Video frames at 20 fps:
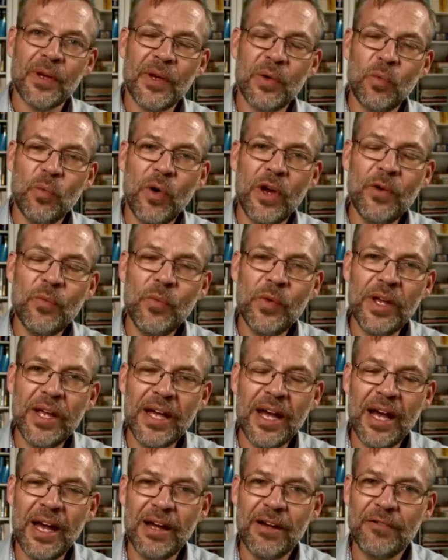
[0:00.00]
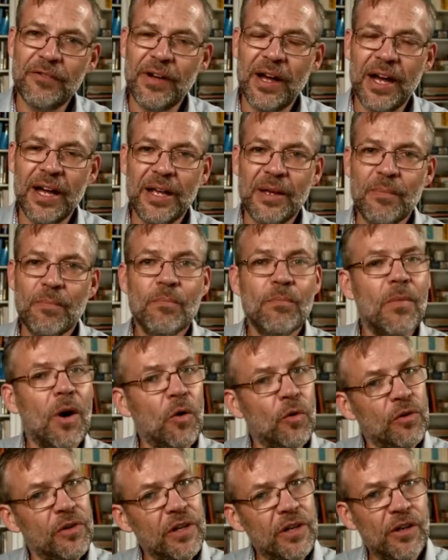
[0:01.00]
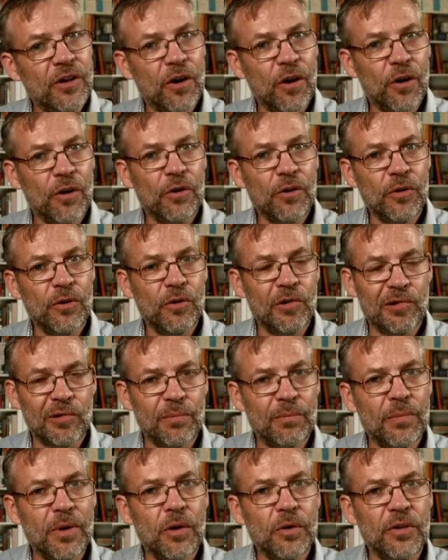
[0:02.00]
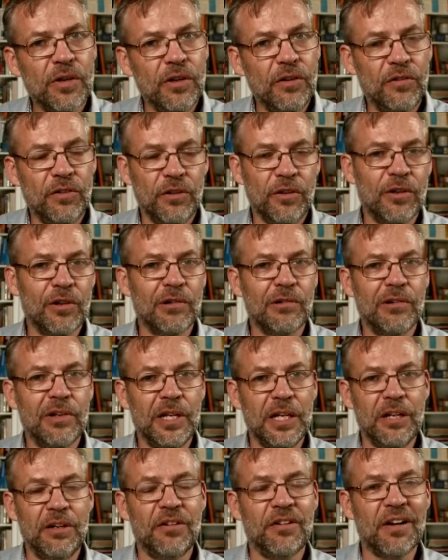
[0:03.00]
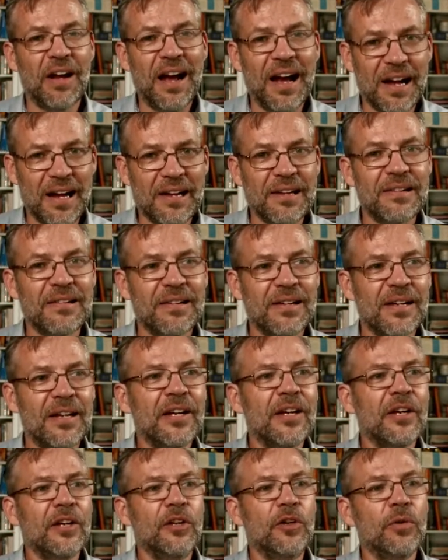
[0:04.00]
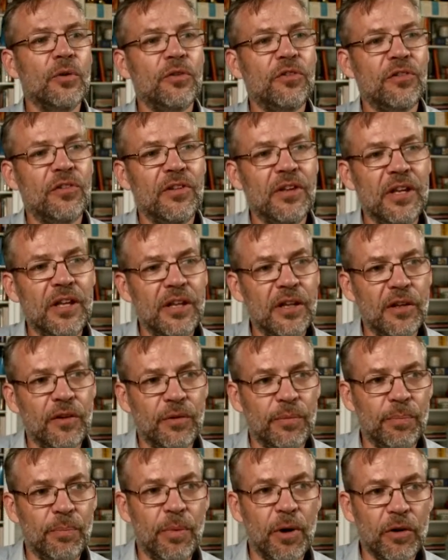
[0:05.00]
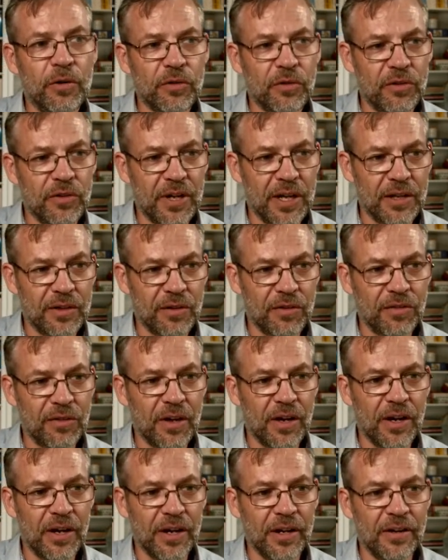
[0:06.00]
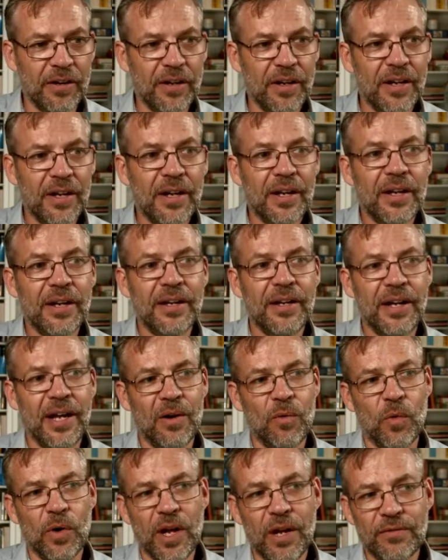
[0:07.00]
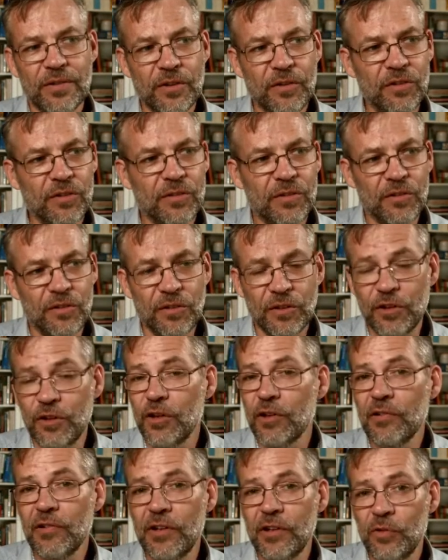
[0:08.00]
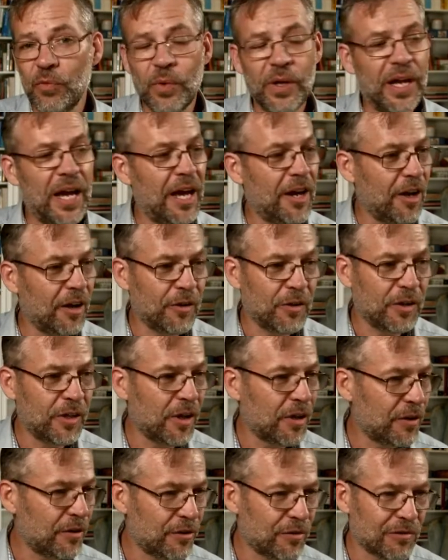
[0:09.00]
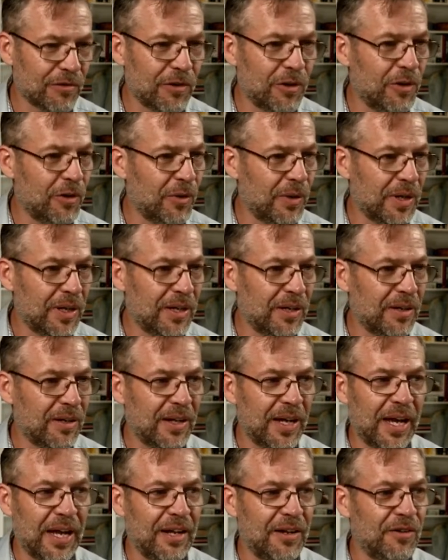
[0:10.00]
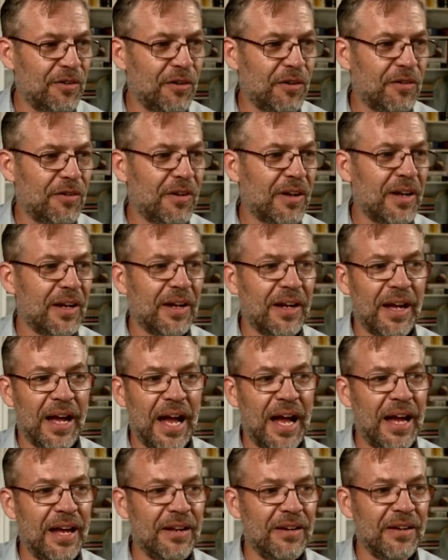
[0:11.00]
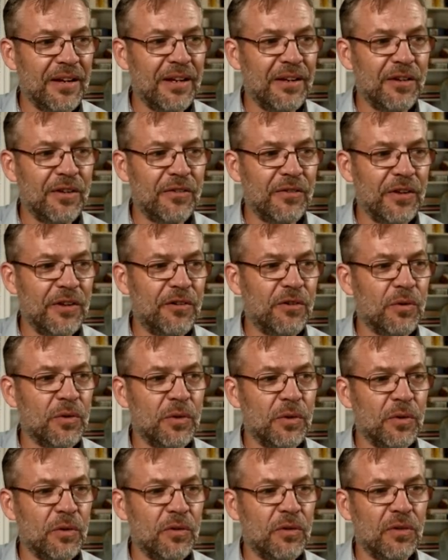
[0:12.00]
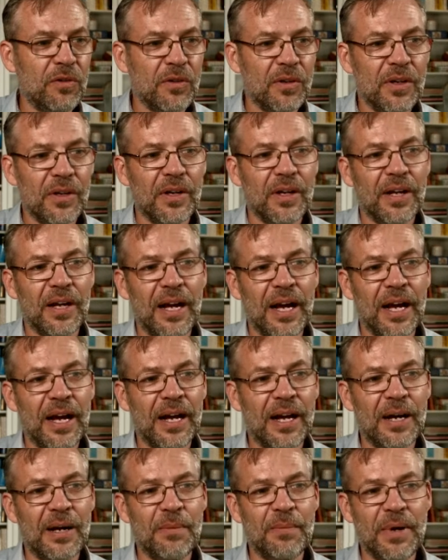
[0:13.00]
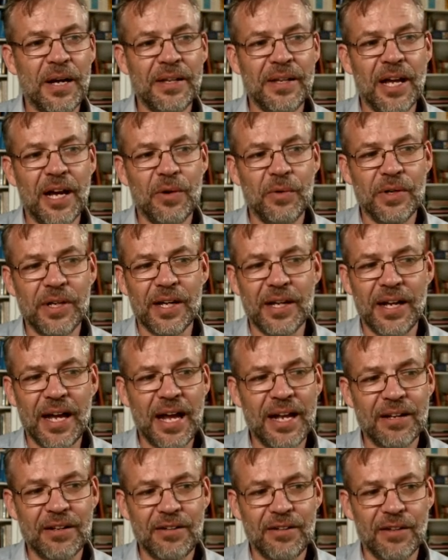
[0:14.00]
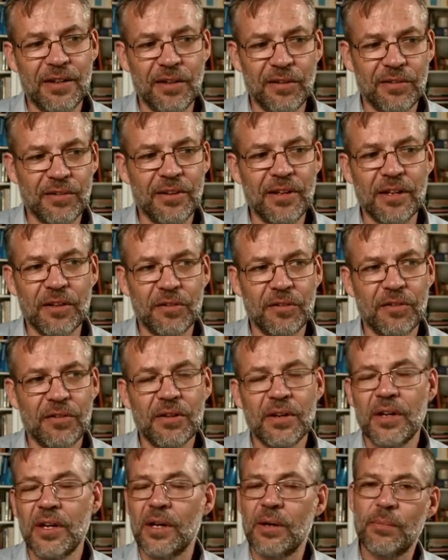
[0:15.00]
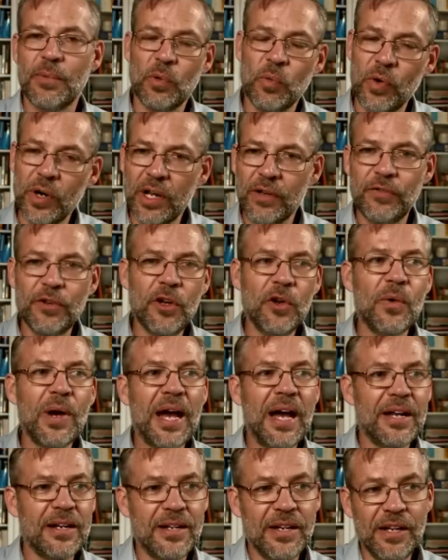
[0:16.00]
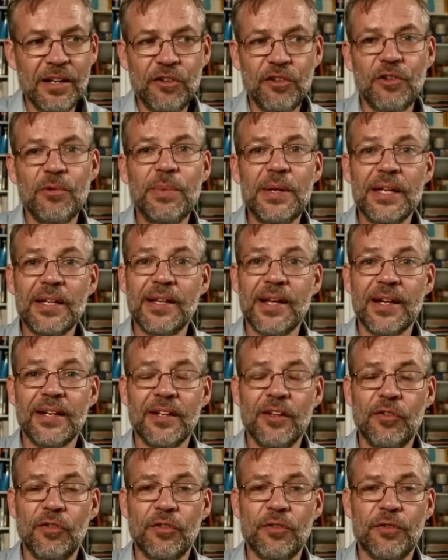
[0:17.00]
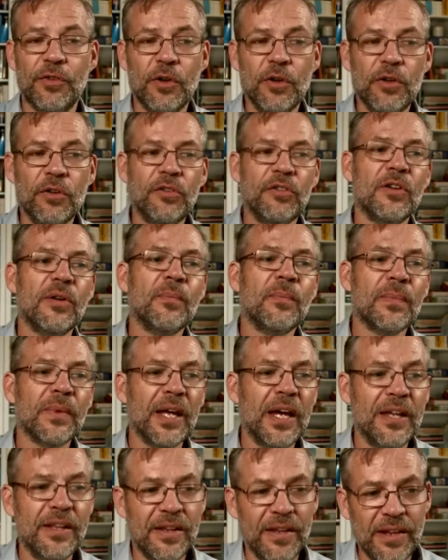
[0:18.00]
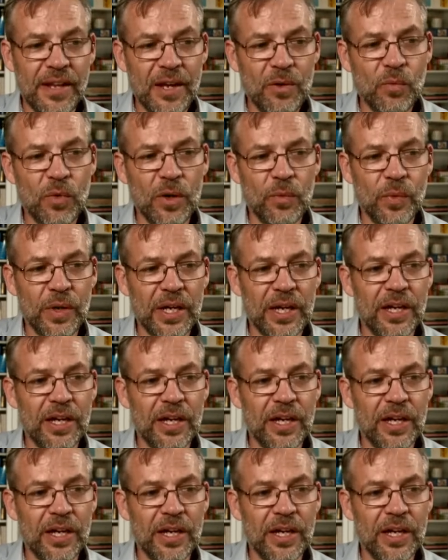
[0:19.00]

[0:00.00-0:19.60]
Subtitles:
when we have a multi-code or multi-security chart, you'll see this box down the side. Now, whatever securities we add, I could go through and just add individuals and they would get added to this list. But whatever you add needs to be in that list first. And then when we